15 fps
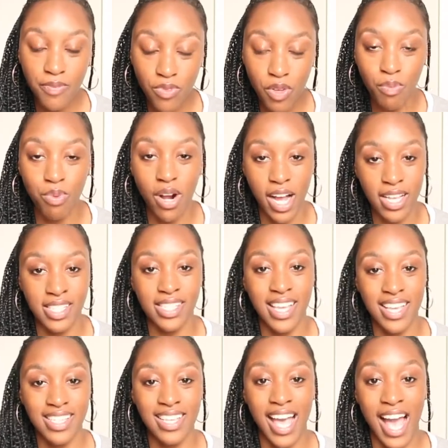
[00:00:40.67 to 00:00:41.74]
the
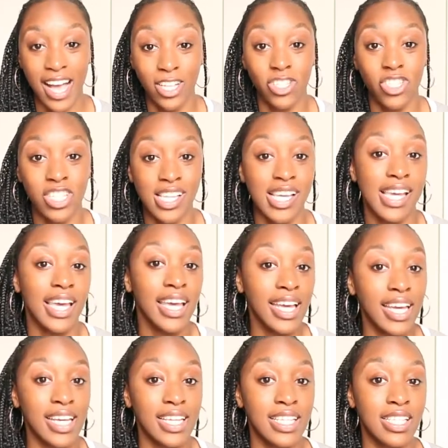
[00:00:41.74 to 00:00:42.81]
process actually
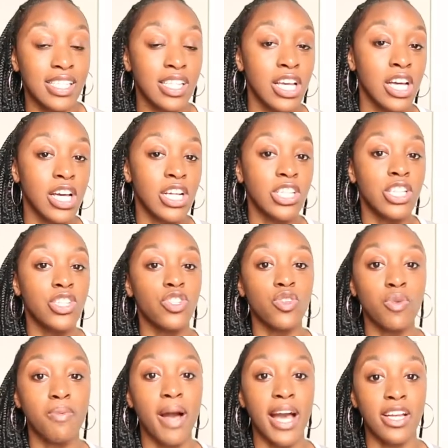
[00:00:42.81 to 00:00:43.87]
is to
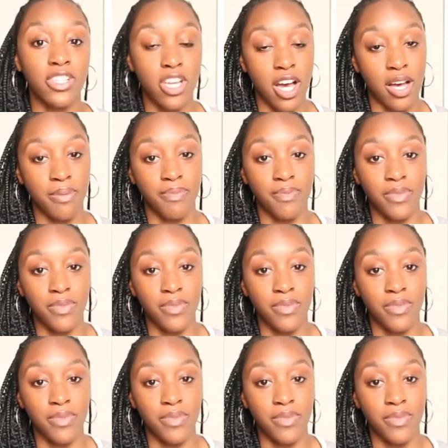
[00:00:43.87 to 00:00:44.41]
do my job.